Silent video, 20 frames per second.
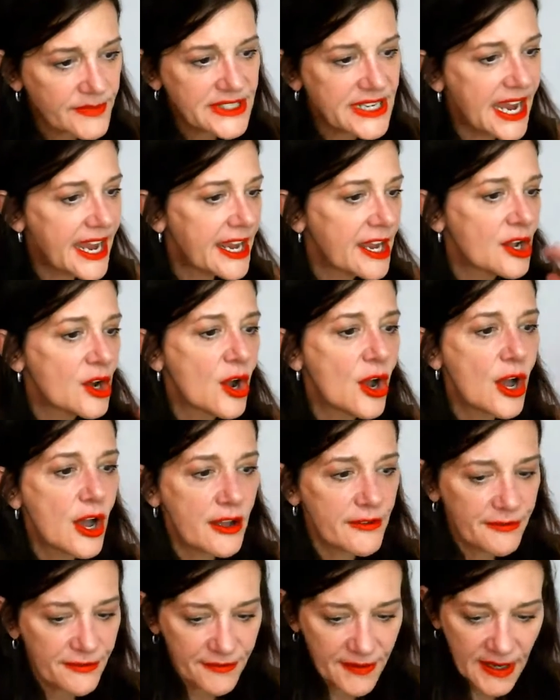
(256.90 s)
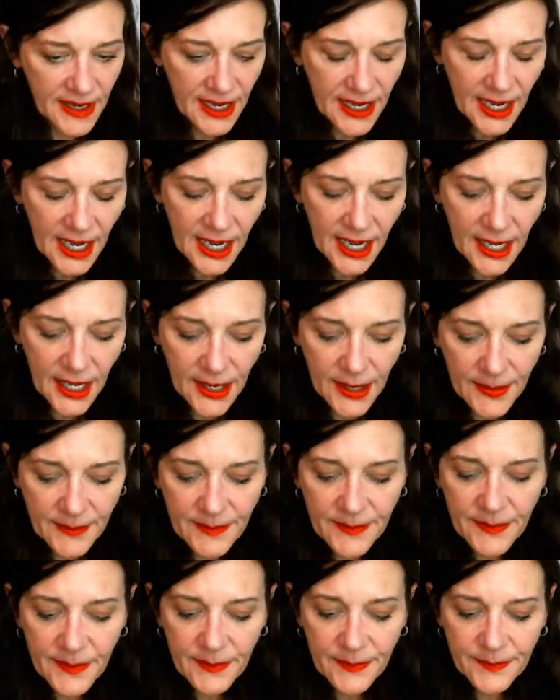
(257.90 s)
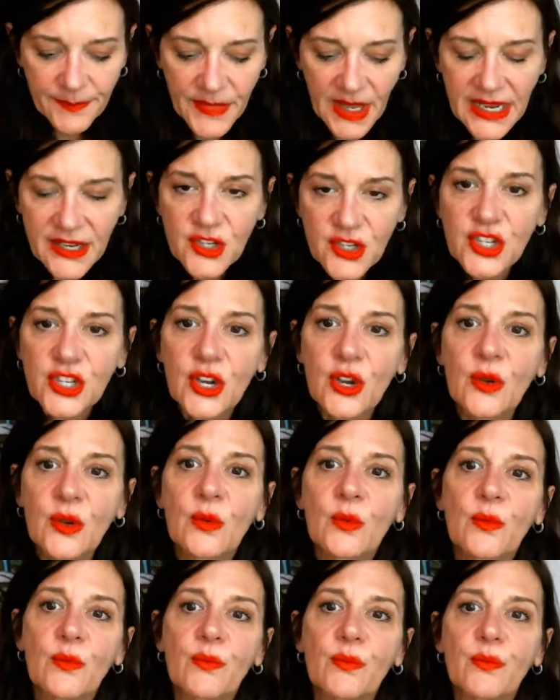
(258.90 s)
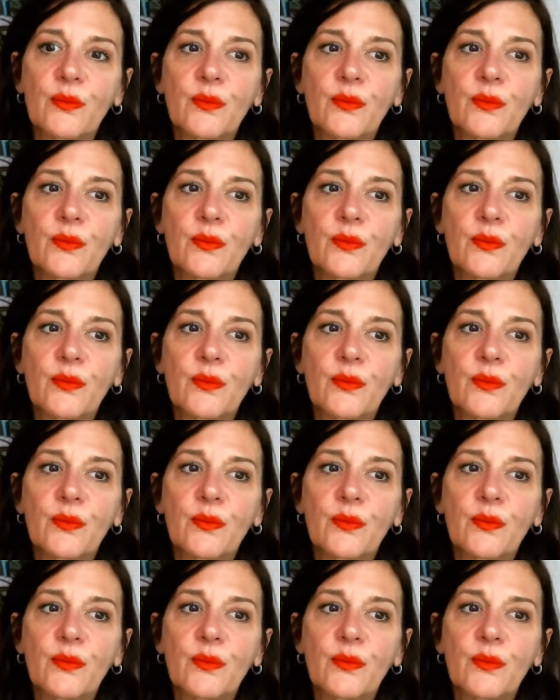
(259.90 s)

taking off. And so